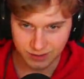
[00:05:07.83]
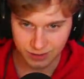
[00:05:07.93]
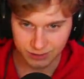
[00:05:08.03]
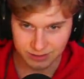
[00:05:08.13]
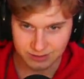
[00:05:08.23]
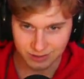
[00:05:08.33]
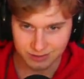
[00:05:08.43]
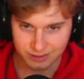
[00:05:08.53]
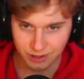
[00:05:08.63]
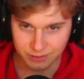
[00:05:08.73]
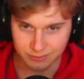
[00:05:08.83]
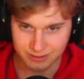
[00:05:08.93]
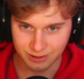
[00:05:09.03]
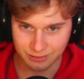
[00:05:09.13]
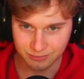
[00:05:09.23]
Okay, yeah, he got him. He
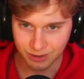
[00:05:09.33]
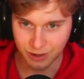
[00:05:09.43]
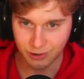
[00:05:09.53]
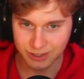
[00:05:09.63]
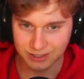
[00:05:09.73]
got him. Okay,